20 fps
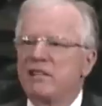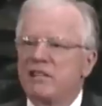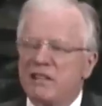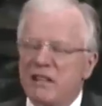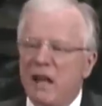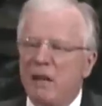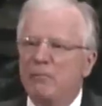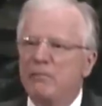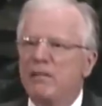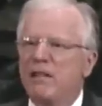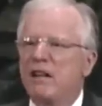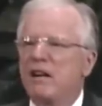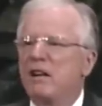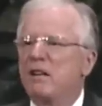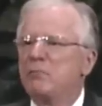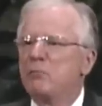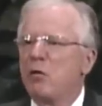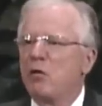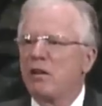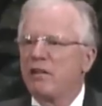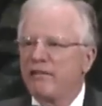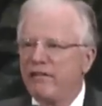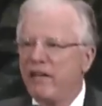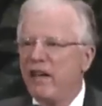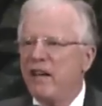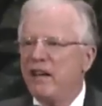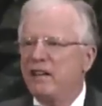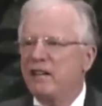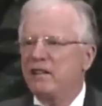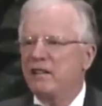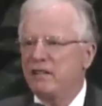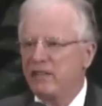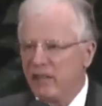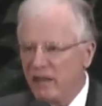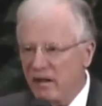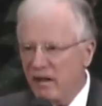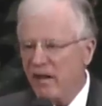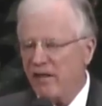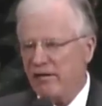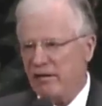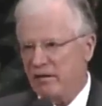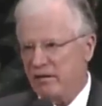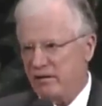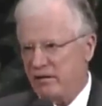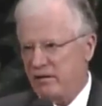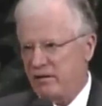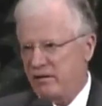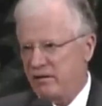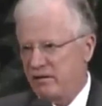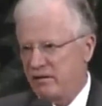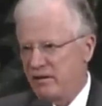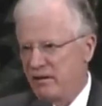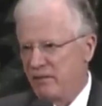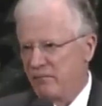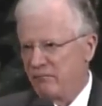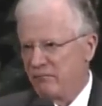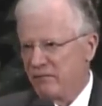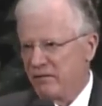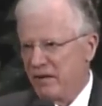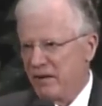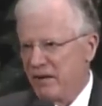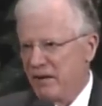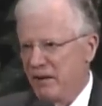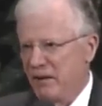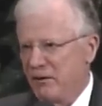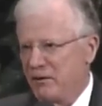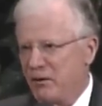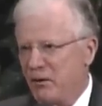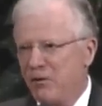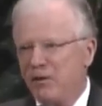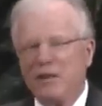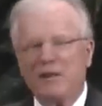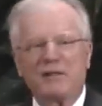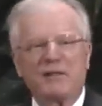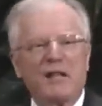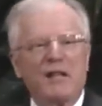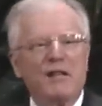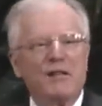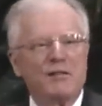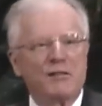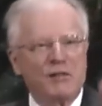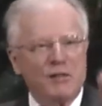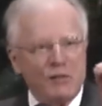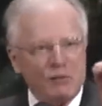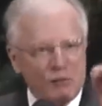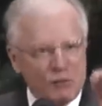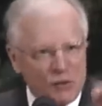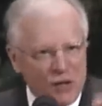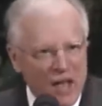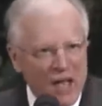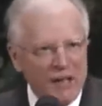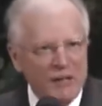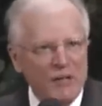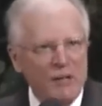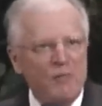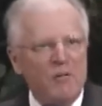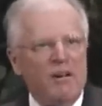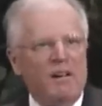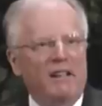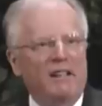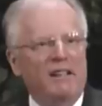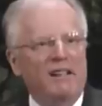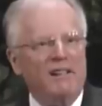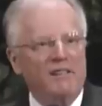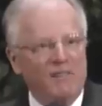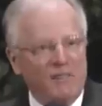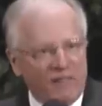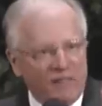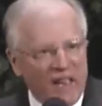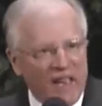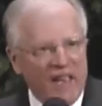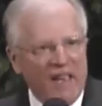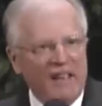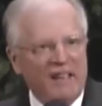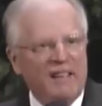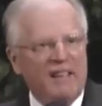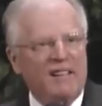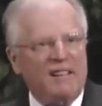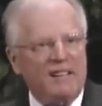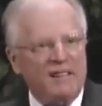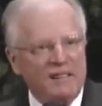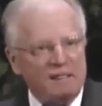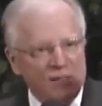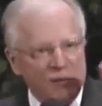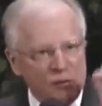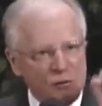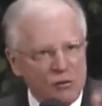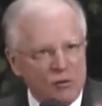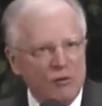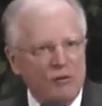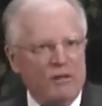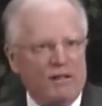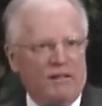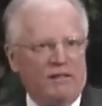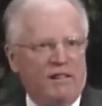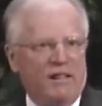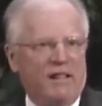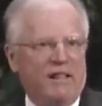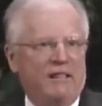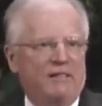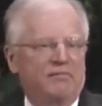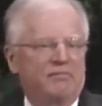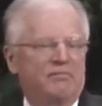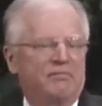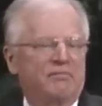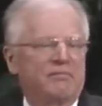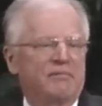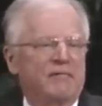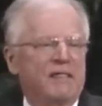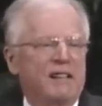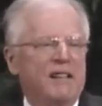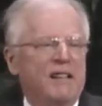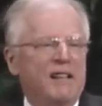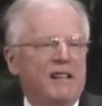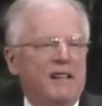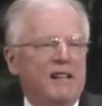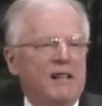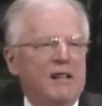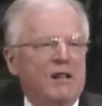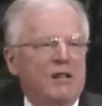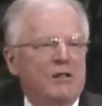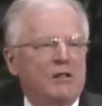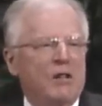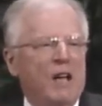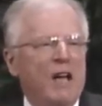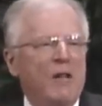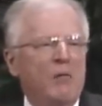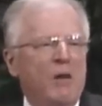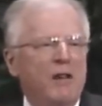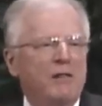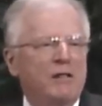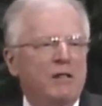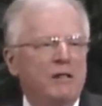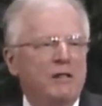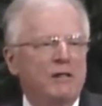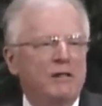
are some that are more fake than others. So this is genuine fake jewelry. So I want